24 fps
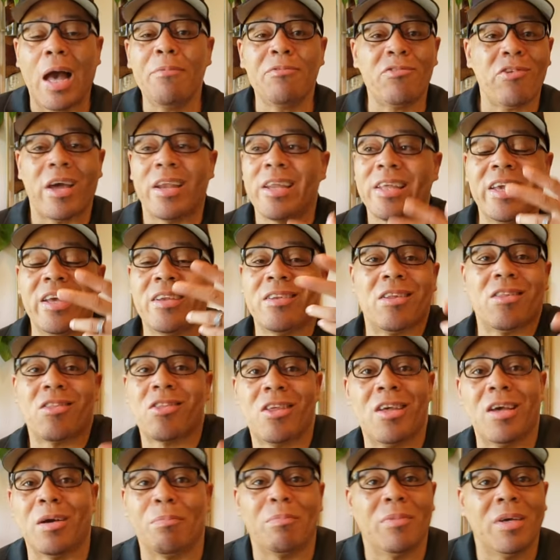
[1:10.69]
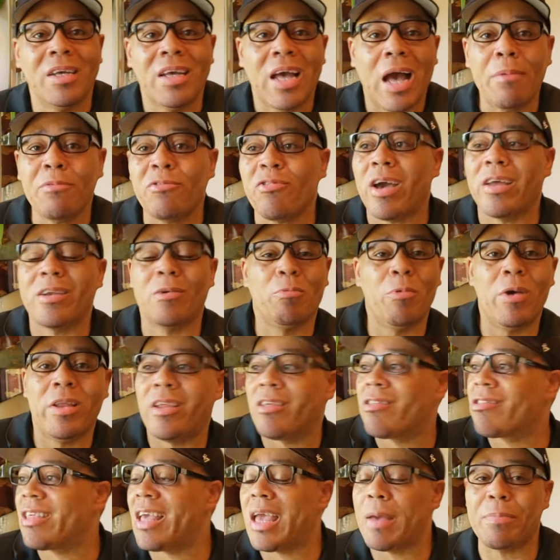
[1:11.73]
I'm trying to get the chip. I'm trying to win
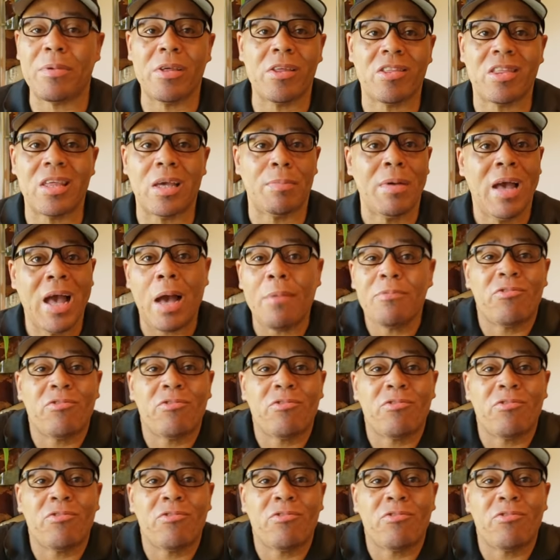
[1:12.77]
this championship.